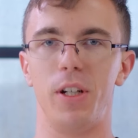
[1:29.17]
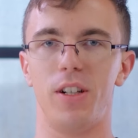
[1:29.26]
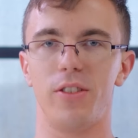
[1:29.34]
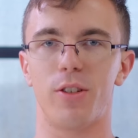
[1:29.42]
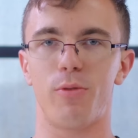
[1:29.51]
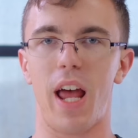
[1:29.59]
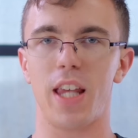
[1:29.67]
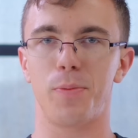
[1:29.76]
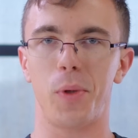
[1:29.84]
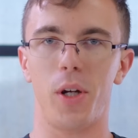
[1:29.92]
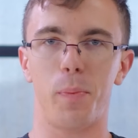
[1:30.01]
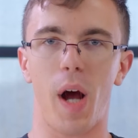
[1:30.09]
build a
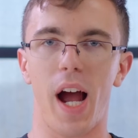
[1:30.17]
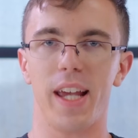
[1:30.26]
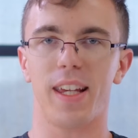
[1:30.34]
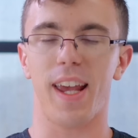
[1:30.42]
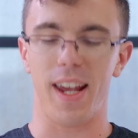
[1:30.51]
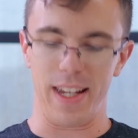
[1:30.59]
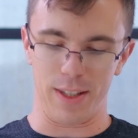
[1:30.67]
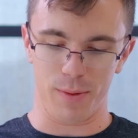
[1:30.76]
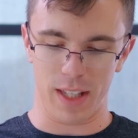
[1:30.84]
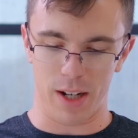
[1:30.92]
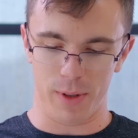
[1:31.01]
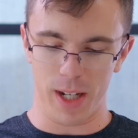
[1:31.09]
Raspberry Pi case
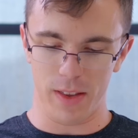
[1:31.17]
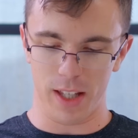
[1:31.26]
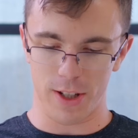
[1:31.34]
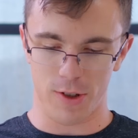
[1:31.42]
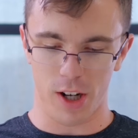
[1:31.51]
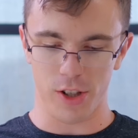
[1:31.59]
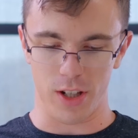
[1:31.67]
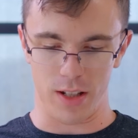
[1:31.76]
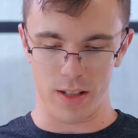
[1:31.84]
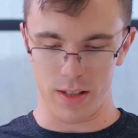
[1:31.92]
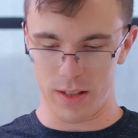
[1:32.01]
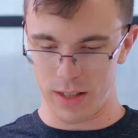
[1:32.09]
without reading the
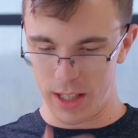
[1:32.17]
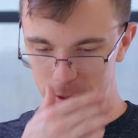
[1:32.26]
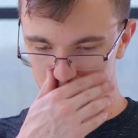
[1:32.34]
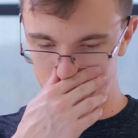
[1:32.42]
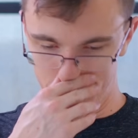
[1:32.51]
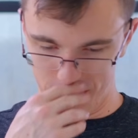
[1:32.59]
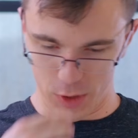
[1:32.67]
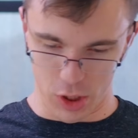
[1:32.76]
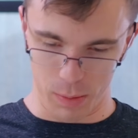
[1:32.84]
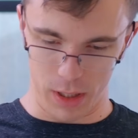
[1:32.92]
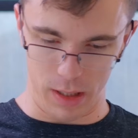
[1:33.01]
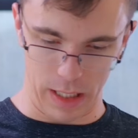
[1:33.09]
instructions.
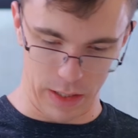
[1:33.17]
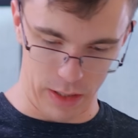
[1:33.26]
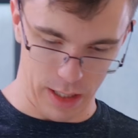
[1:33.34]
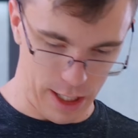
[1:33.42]
Should be easy